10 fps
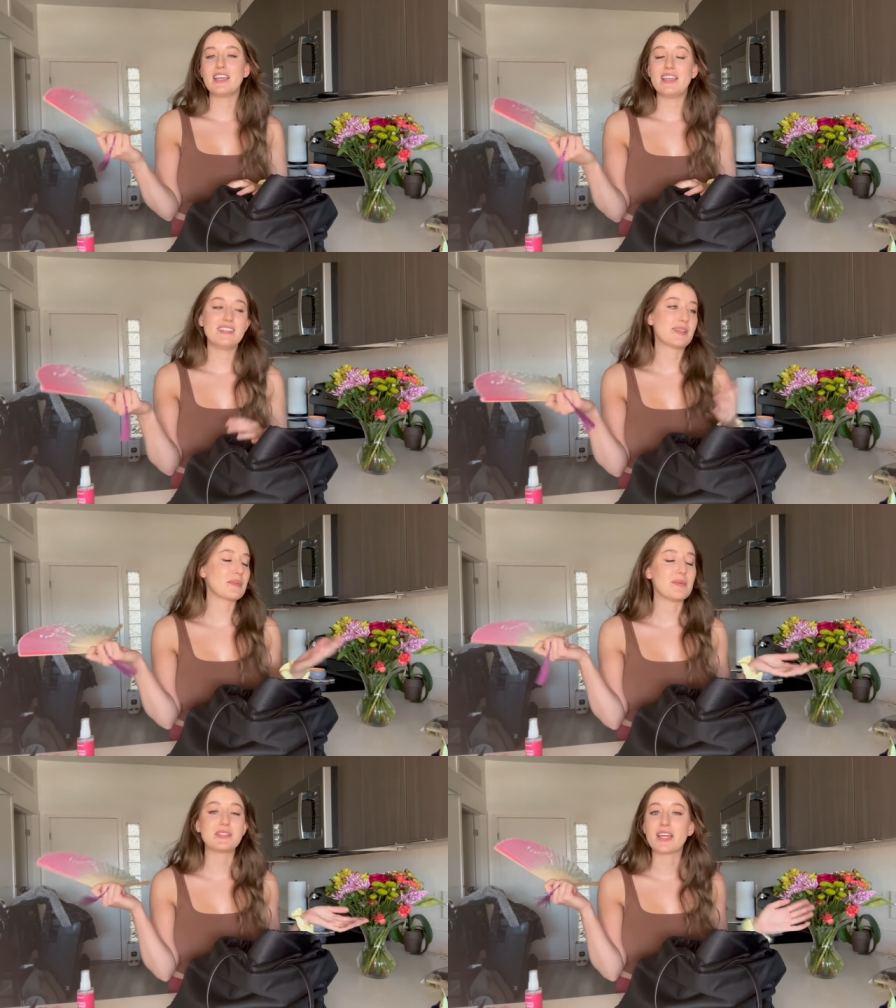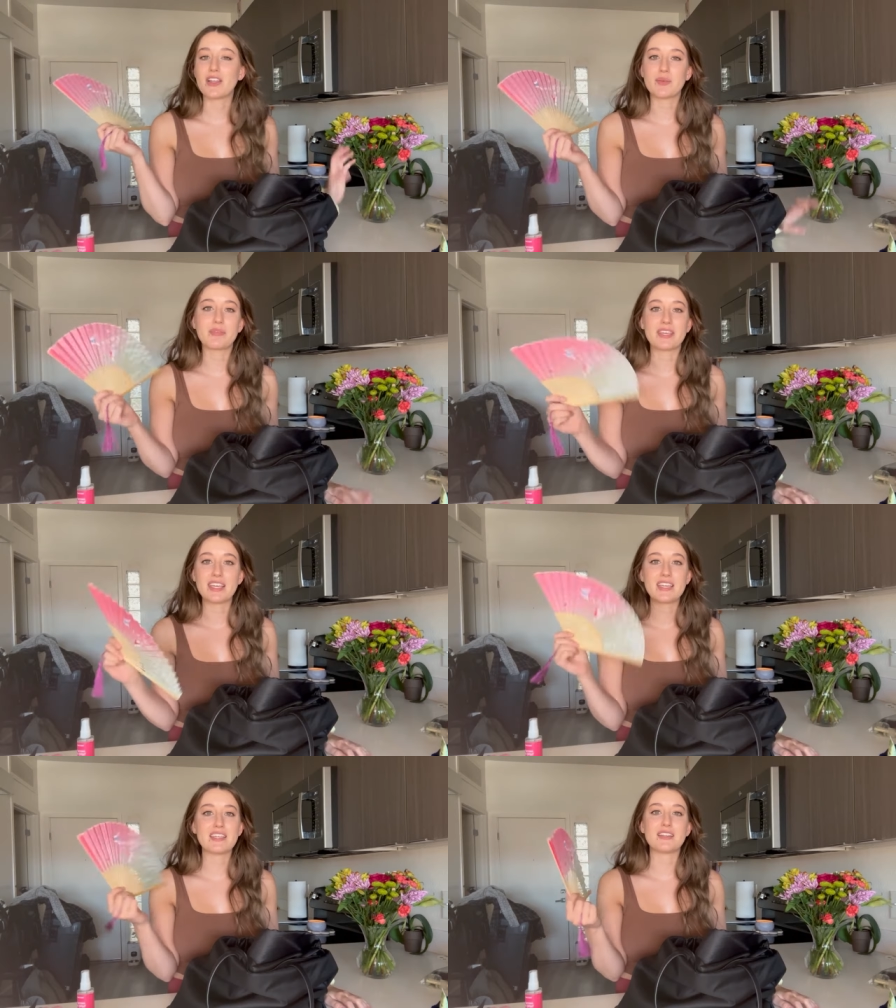Sometimes you get on the
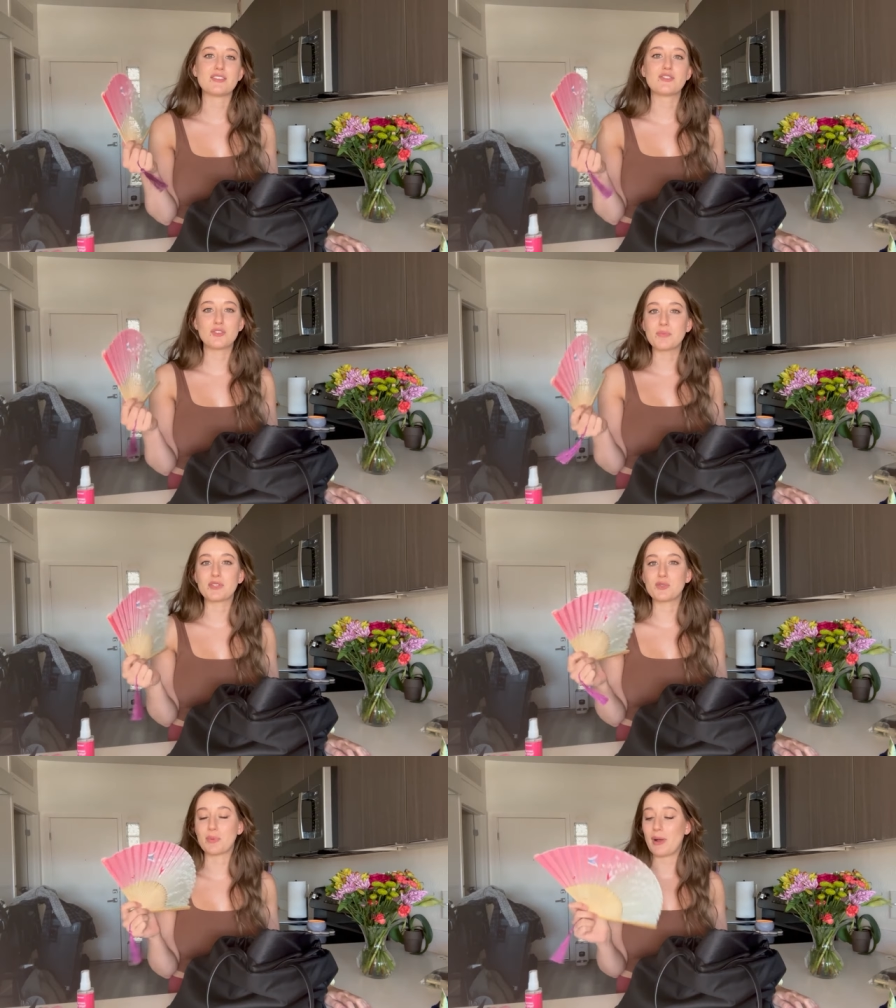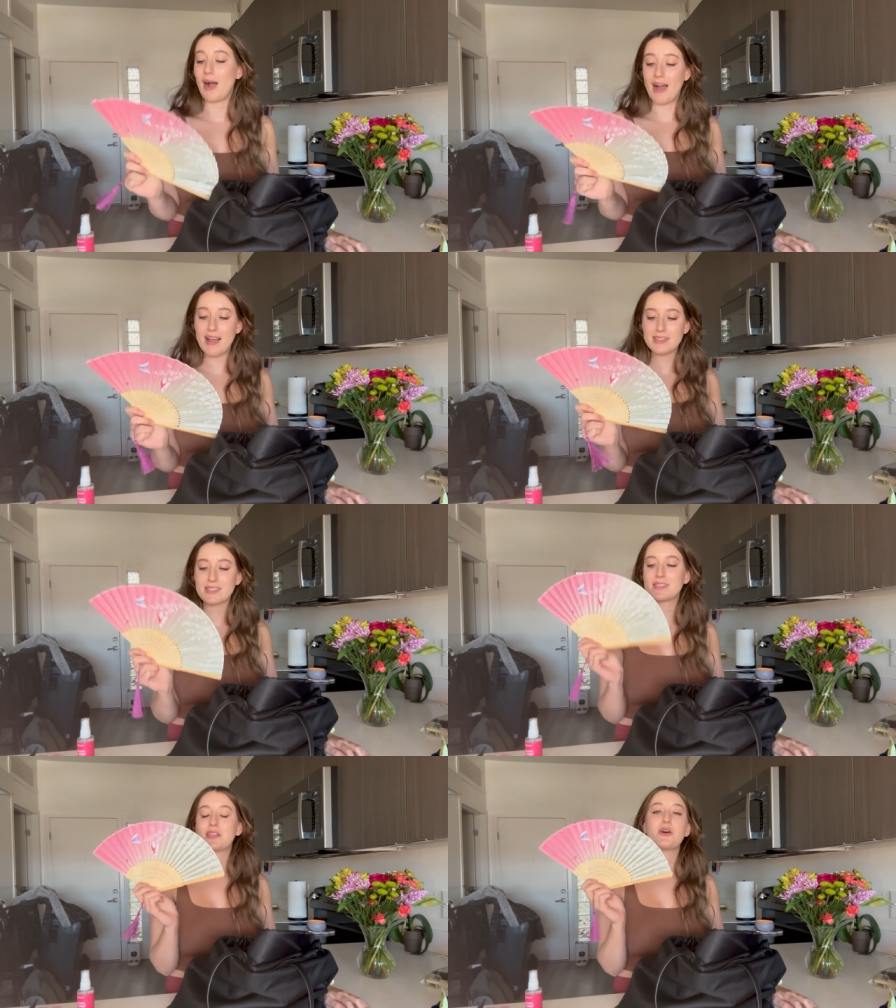plane and it's super, super hot.
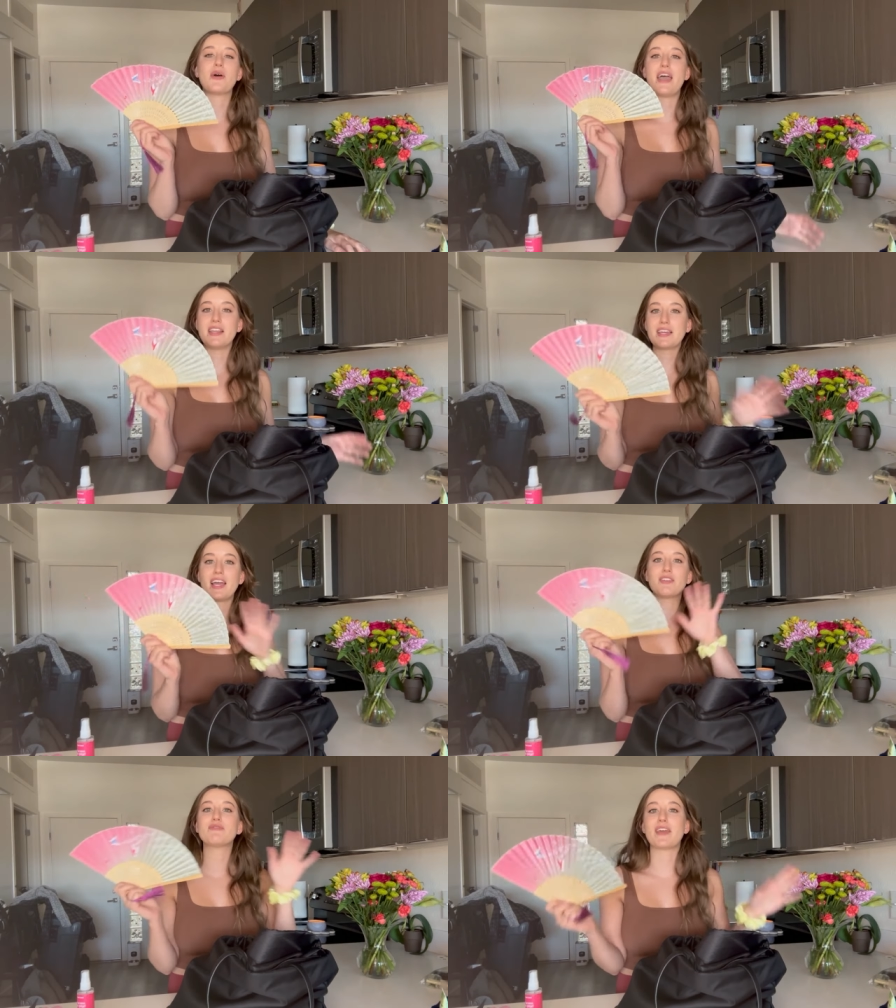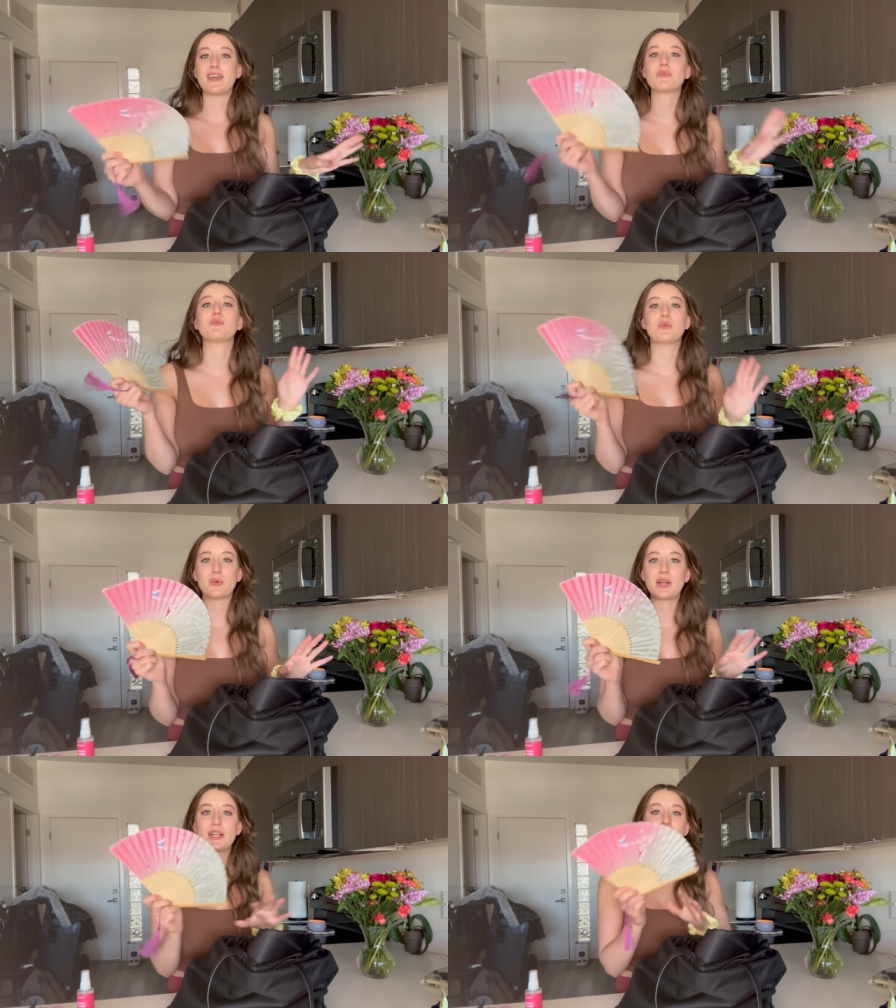So any kind of fan will
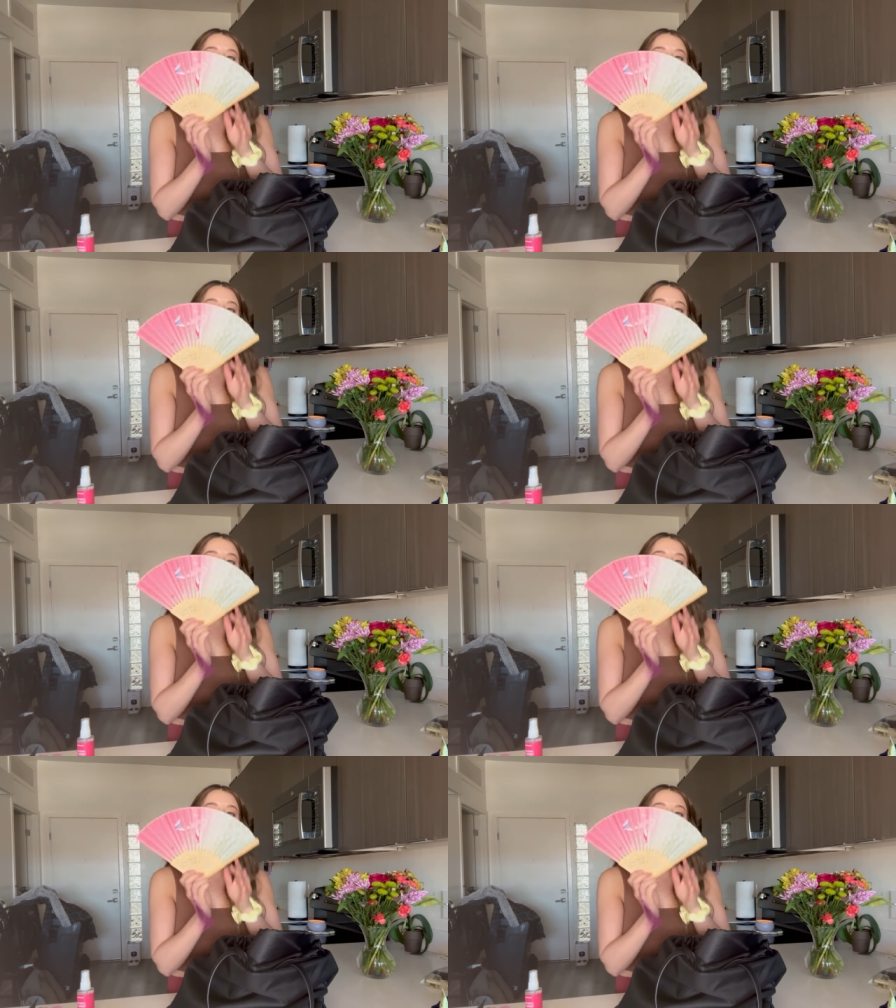work.